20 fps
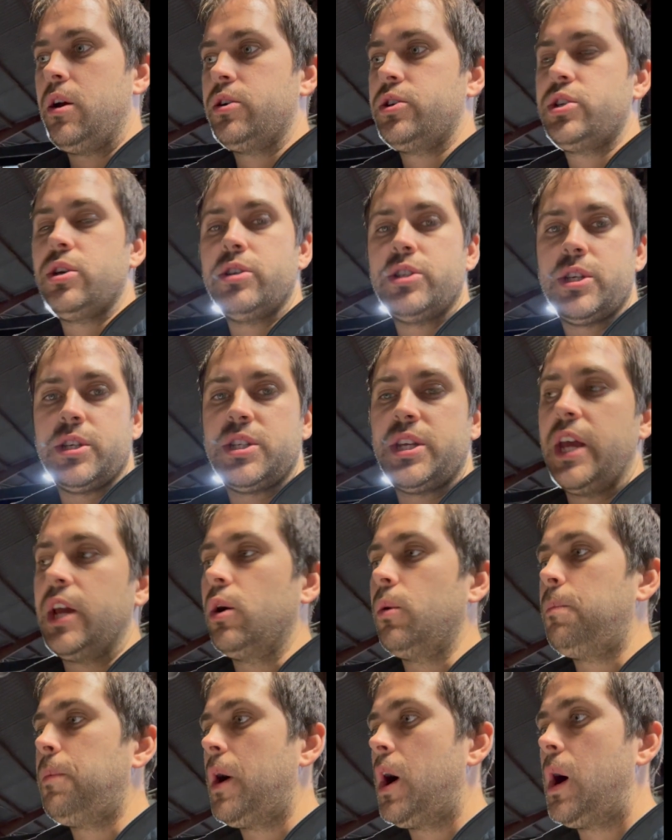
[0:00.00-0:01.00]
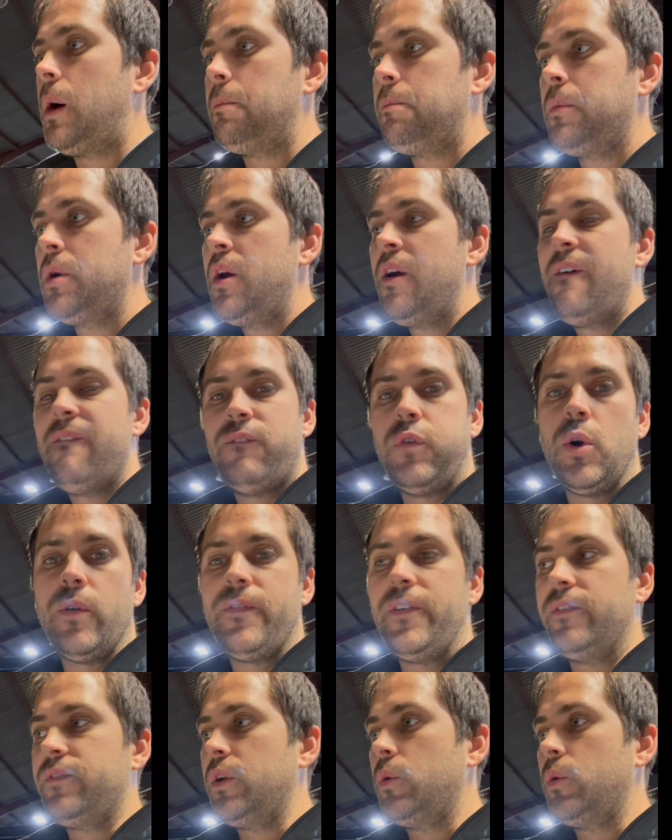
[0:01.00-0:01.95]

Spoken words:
So it's a single pump, 450